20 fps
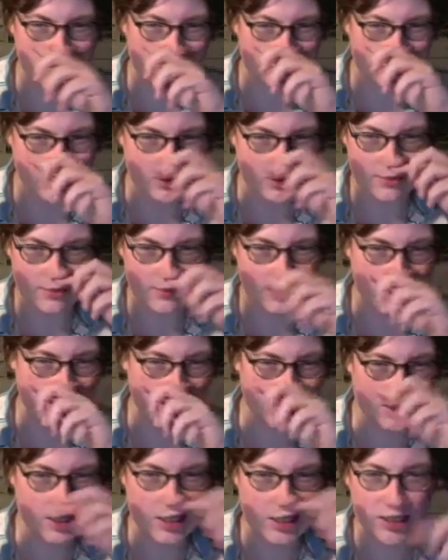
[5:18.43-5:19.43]
Fleming
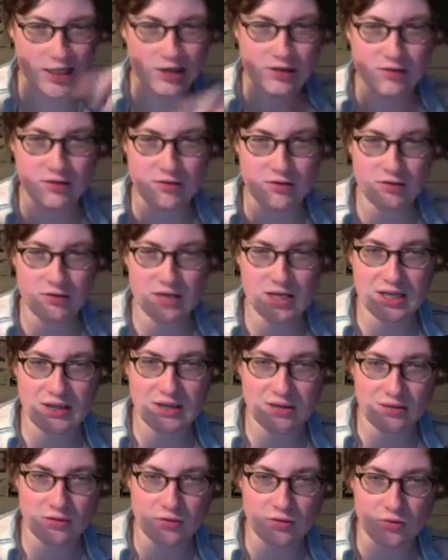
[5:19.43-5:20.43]
and
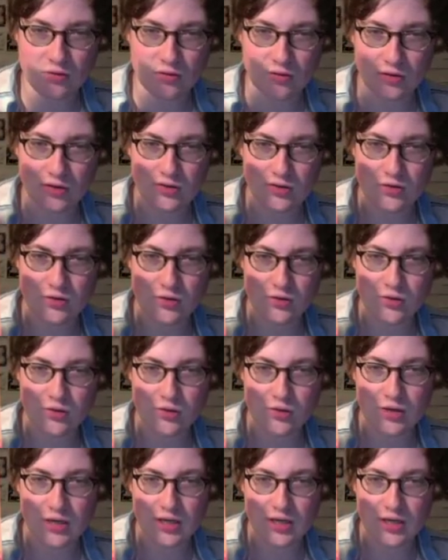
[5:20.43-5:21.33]
Kenneth Cook do